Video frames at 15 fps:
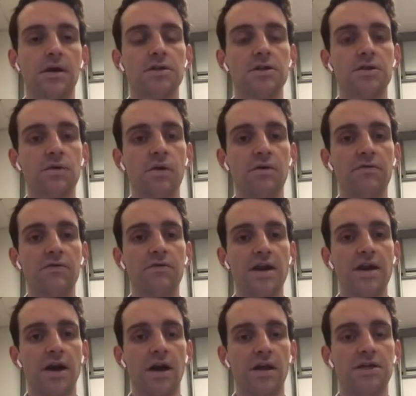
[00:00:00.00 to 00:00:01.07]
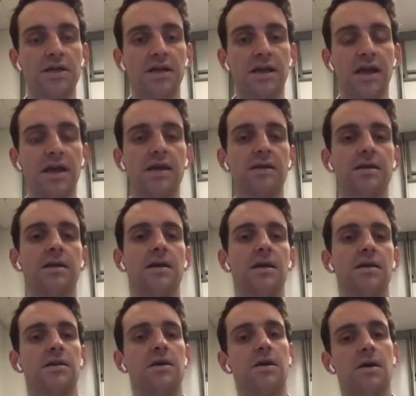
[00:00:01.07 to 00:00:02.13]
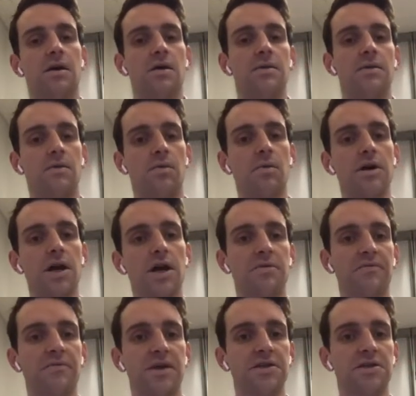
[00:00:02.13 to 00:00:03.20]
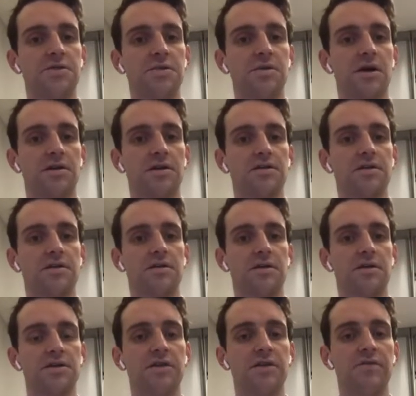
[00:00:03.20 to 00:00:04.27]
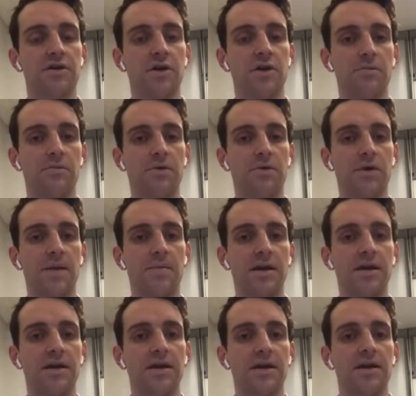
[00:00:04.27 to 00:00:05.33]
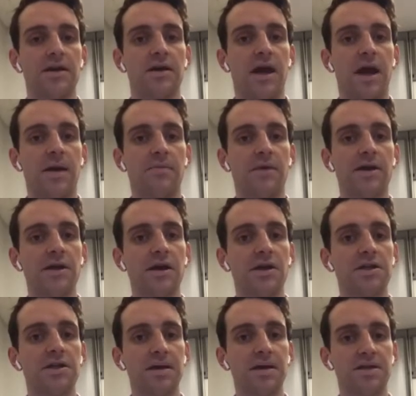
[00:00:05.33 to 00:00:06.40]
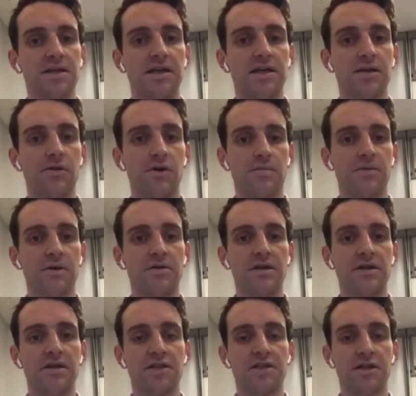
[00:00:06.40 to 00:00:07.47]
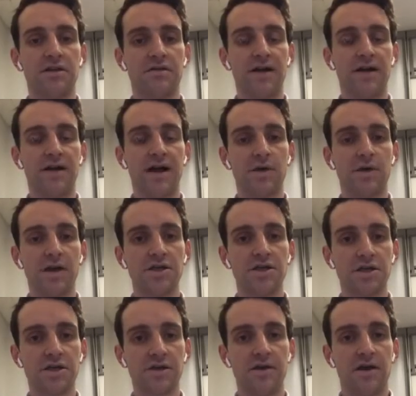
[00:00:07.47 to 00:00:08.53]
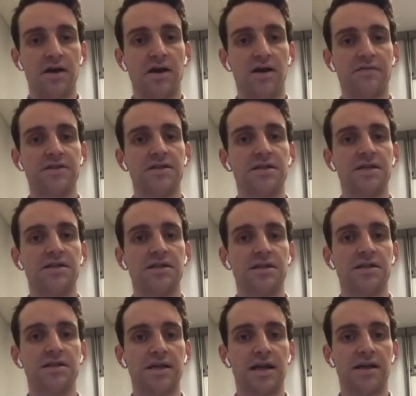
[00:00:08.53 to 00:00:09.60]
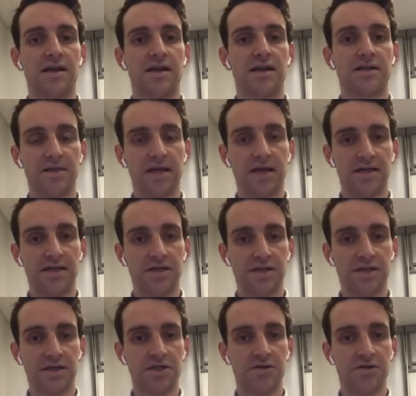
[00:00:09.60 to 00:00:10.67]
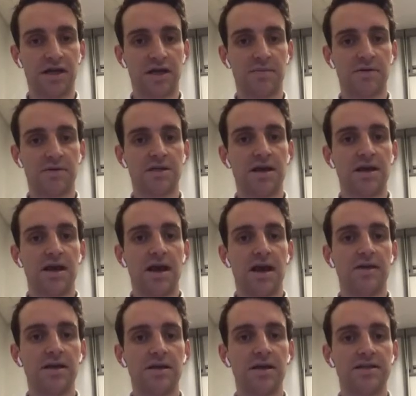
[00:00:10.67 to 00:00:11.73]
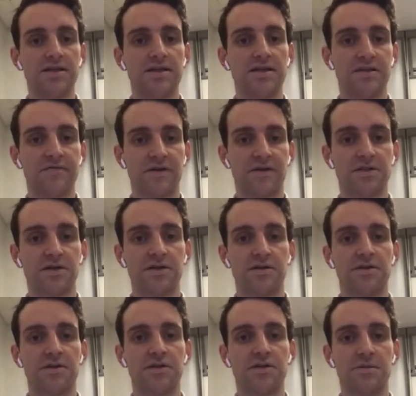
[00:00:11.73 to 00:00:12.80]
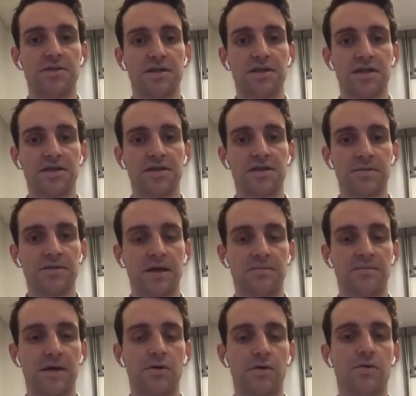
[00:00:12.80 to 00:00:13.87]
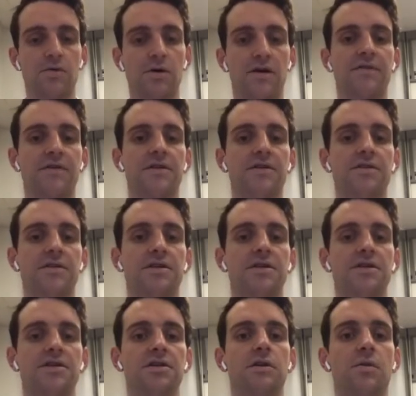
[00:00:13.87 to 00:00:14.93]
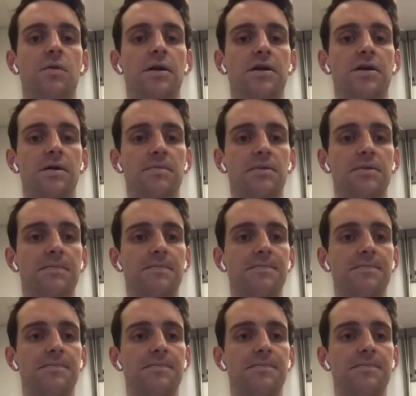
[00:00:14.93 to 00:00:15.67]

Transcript: So the role of radiology in the workup of patients with cancer of unknown primary, radiology plays a key role in both the initial evaluation of disease extent and obtaining tissue samples, and then in identifying certain subsets that may require further additional workup.